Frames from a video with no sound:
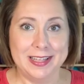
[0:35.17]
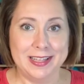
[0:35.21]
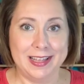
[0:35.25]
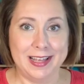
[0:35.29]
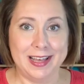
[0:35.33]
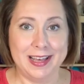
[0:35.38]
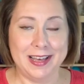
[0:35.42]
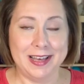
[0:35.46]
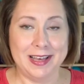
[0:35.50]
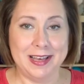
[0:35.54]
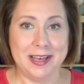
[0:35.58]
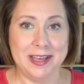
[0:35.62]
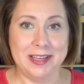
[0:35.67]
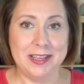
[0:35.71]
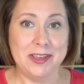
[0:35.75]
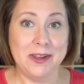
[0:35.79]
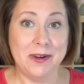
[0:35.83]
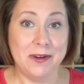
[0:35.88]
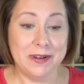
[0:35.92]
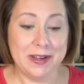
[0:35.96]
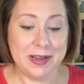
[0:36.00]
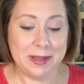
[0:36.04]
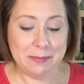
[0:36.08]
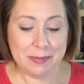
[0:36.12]
uh,
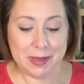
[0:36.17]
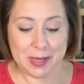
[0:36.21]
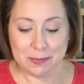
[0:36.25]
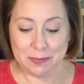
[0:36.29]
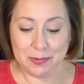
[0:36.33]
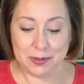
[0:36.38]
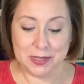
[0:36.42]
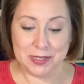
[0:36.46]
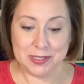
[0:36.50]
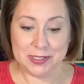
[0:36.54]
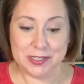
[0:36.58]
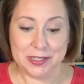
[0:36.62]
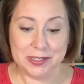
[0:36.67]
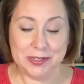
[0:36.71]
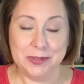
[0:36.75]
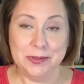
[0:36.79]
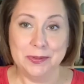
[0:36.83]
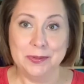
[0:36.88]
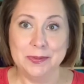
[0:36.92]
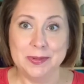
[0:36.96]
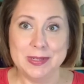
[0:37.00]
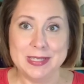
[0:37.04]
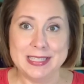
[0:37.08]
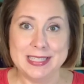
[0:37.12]
yarny people to
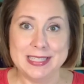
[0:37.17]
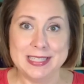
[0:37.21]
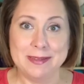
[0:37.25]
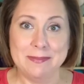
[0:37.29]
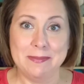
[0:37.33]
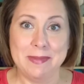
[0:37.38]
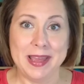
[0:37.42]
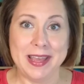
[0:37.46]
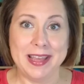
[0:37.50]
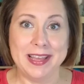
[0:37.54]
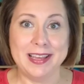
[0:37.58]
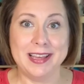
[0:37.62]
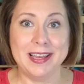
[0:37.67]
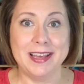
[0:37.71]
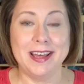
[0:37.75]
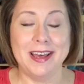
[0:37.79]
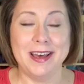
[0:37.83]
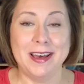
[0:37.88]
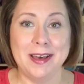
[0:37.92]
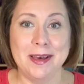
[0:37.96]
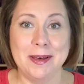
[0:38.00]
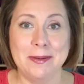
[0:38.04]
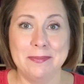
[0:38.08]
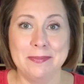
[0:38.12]
do was to make
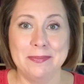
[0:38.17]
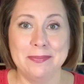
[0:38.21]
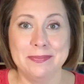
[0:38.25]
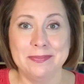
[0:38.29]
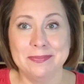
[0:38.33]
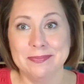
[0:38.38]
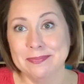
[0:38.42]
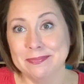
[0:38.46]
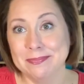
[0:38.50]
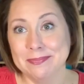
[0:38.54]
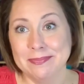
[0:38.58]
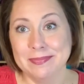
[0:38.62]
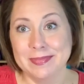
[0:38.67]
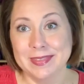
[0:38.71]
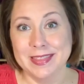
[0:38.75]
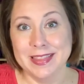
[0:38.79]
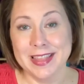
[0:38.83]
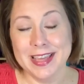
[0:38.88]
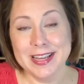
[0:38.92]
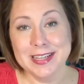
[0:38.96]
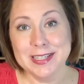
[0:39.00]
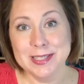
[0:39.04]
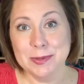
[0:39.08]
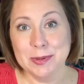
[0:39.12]
um,
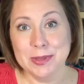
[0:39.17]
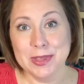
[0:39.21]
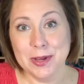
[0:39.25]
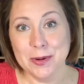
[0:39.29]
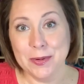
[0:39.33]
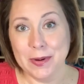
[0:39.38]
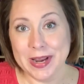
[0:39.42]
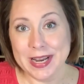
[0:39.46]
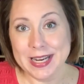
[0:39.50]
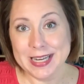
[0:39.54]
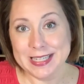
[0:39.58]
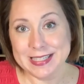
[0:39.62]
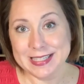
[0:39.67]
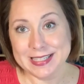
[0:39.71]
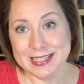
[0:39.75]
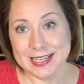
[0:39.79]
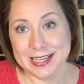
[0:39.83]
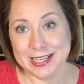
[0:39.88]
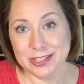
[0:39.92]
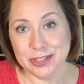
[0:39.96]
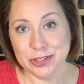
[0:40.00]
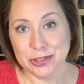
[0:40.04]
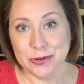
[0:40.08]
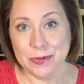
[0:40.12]
things with the granny
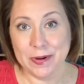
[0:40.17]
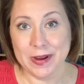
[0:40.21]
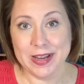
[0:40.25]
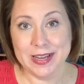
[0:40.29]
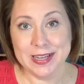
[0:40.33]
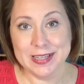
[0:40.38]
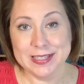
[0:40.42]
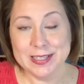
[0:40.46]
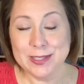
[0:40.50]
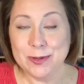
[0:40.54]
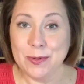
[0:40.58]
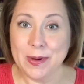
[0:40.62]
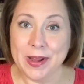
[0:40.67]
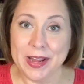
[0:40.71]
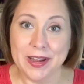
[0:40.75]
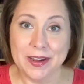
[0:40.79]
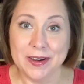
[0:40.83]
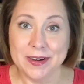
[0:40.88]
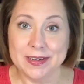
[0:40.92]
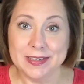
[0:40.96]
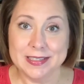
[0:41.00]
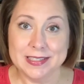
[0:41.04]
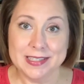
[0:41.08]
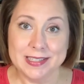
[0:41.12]
stitch, granny
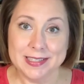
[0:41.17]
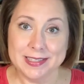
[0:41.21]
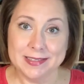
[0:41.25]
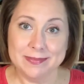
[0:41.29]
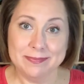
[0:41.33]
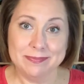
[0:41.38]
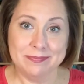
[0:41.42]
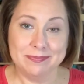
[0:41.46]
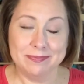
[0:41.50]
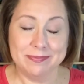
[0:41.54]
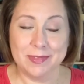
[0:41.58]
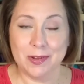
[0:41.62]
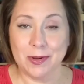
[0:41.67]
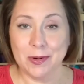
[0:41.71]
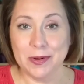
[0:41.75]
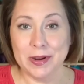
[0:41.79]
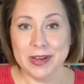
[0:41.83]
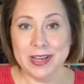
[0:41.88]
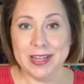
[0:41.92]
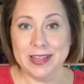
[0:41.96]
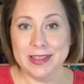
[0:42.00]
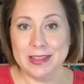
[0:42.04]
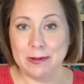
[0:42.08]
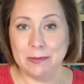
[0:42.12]
squares, or
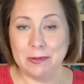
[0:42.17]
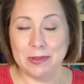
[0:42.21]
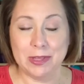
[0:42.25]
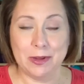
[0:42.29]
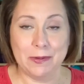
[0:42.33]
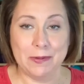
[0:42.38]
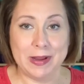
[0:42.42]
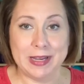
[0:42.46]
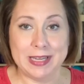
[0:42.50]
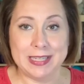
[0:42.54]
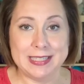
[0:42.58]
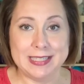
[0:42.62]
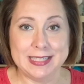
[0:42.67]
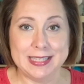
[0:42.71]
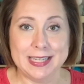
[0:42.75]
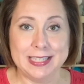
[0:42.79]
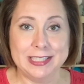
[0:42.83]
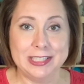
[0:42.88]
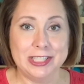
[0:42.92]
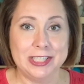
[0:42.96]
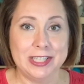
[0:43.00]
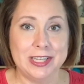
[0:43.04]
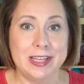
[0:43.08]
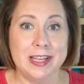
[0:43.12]
anything with the granny
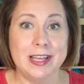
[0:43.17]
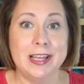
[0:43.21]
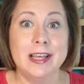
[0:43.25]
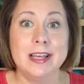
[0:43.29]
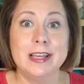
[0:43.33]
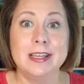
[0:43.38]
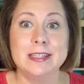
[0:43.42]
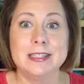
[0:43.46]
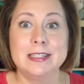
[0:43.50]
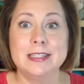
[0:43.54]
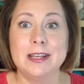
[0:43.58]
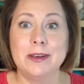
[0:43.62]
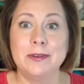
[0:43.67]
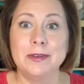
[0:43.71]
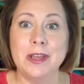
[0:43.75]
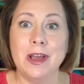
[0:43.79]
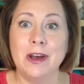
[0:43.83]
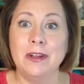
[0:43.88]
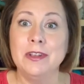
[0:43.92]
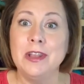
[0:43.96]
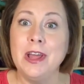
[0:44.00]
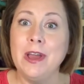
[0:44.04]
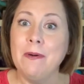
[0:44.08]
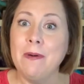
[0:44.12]
stitch. So
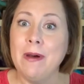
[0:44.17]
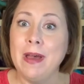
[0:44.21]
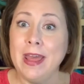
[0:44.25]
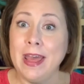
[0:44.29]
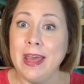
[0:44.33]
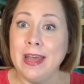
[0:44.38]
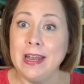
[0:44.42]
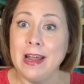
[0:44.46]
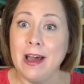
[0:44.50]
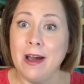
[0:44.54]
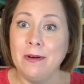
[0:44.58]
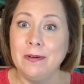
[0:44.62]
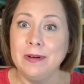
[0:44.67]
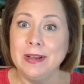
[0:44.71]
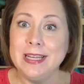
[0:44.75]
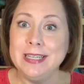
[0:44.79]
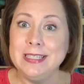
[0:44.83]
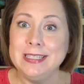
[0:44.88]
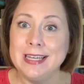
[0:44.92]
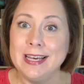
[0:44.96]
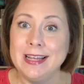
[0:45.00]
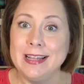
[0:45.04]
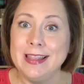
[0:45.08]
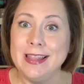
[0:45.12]
y'all know I had already
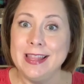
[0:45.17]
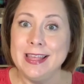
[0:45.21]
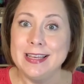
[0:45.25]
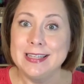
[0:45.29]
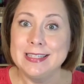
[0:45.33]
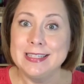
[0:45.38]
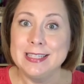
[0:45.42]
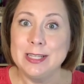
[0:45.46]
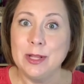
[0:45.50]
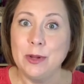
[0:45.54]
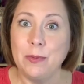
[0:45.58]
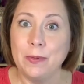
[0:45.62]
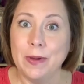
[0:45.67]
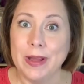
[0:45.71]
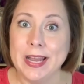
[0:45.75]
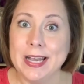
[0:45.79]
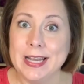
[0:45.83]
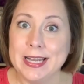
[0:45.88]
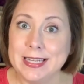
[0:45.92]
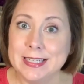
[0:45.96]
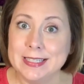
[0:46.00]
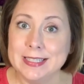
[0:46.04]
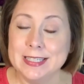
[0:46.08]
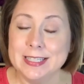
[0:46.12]
done this
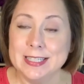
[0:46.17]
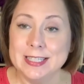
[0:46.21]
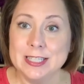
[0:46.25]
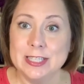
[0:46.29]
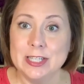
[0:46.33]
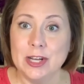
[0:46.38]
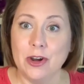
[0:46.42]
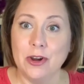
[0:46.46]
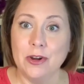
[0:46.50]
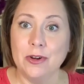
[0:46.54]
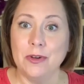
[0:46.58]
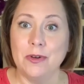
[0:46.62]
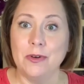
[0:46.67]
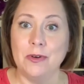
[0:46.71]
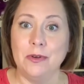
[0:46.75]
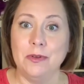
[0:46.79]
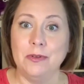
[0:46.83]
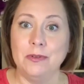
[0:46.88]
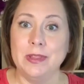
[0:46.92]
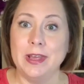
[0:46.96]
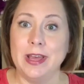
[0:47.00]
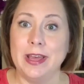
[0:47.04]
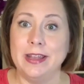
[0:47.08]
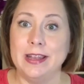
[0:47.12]
granny
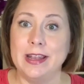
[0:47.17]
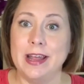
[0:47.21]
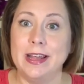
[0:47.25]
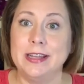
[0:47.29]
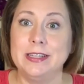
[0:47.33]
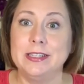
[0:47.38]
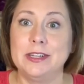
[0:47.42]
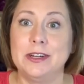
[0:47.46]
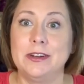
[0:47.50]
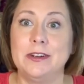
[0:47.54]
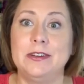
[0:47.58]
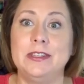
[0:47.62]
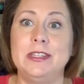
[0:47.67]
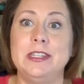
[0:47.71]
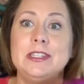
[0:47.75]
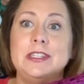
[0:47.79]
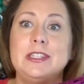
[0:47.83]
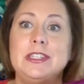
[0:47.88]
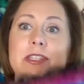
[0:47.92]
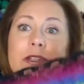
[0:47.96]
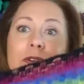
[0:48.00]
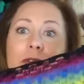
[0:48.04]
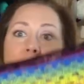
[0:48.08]
circle that I turned into